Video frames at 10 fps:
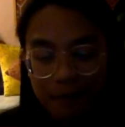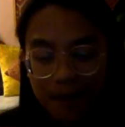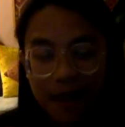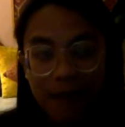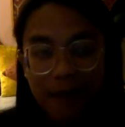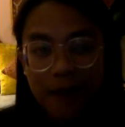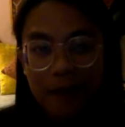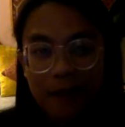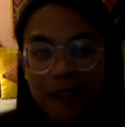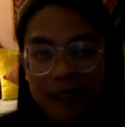have one
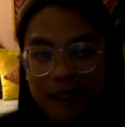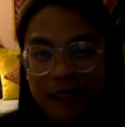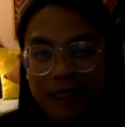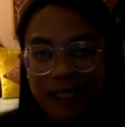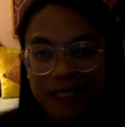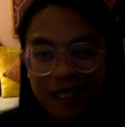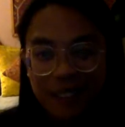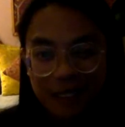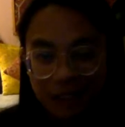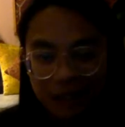very soon. So,
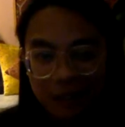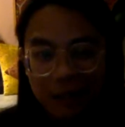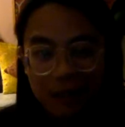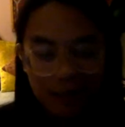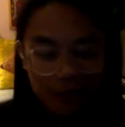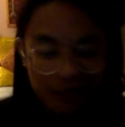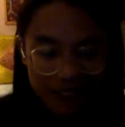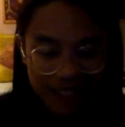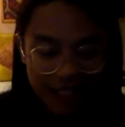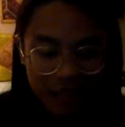if you
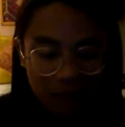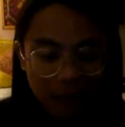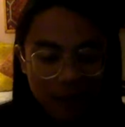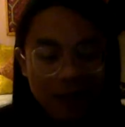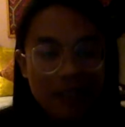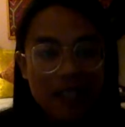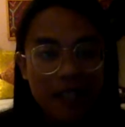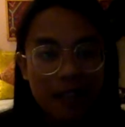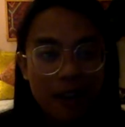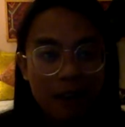sign up to the
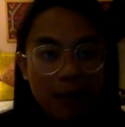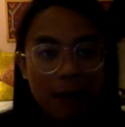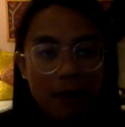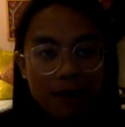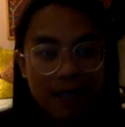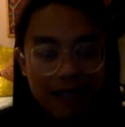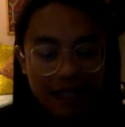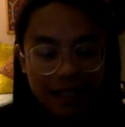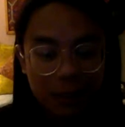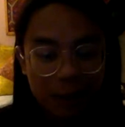newsletter on my website,
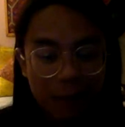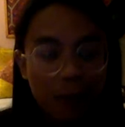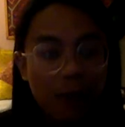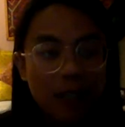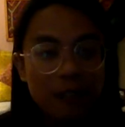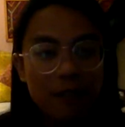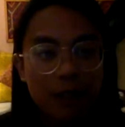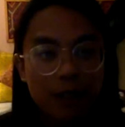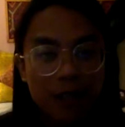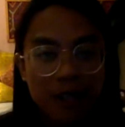
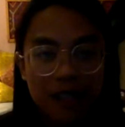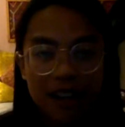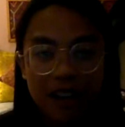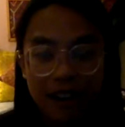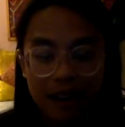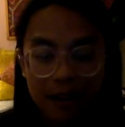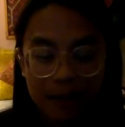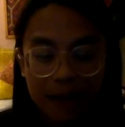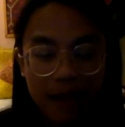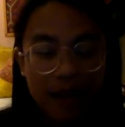traumatransfiguration.com,
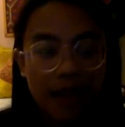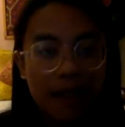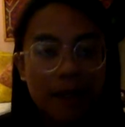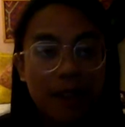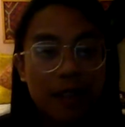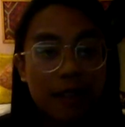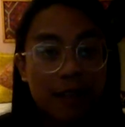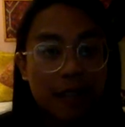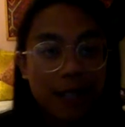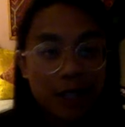you'll get an
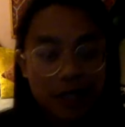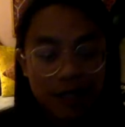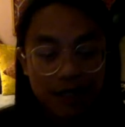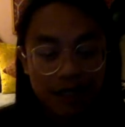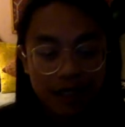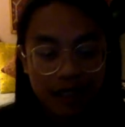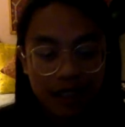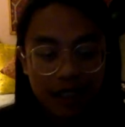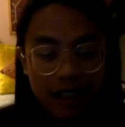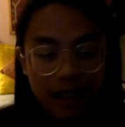invitation.
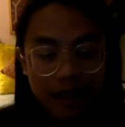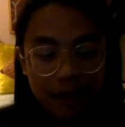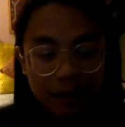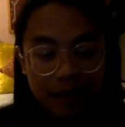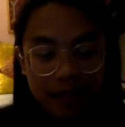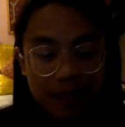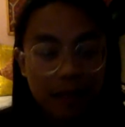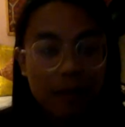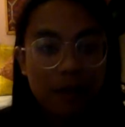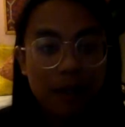It's just
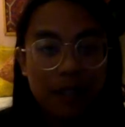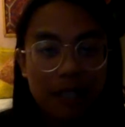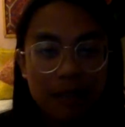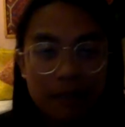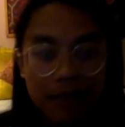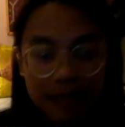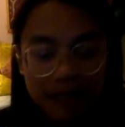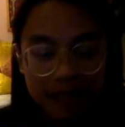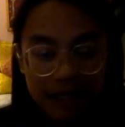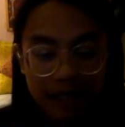a really nice
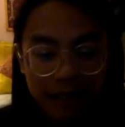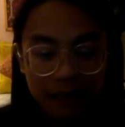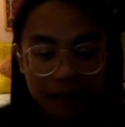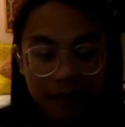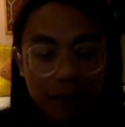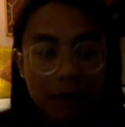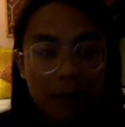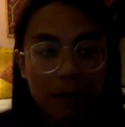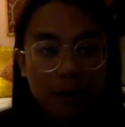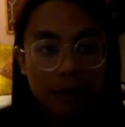place to be
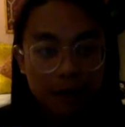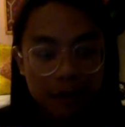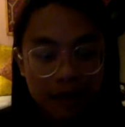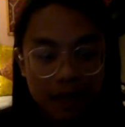able to